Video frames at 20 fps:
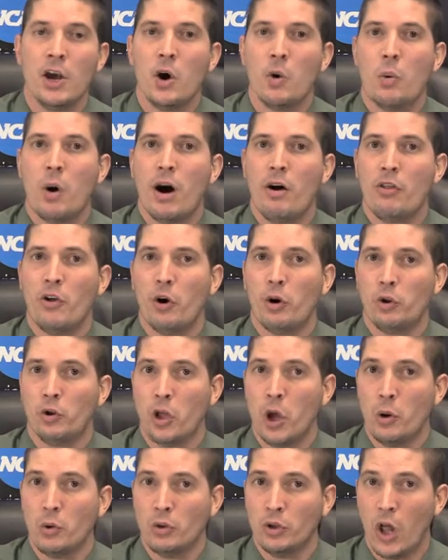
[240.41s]
while their
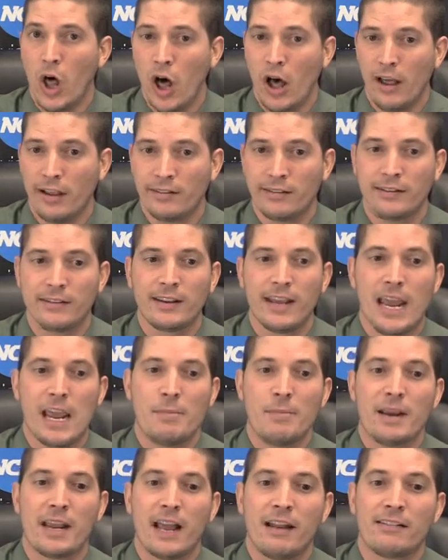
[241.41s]
lone loss came
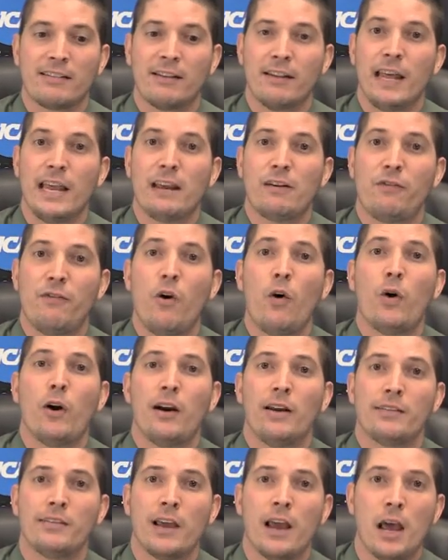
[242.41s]
against Lake
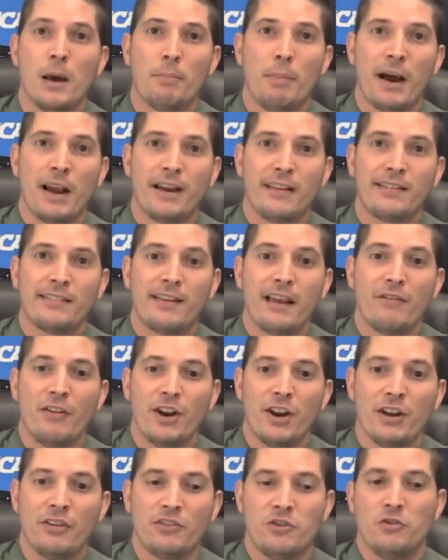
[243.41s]
Forest by a
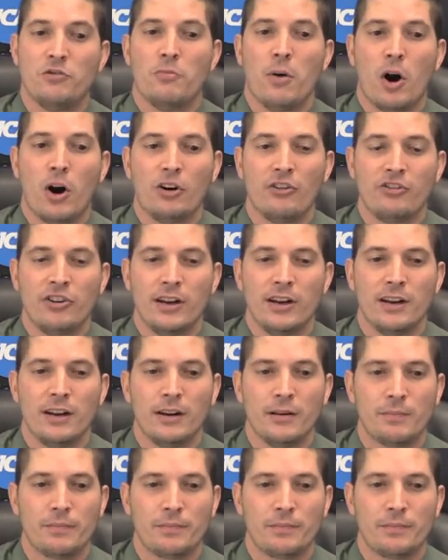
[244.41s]
7-2 margin.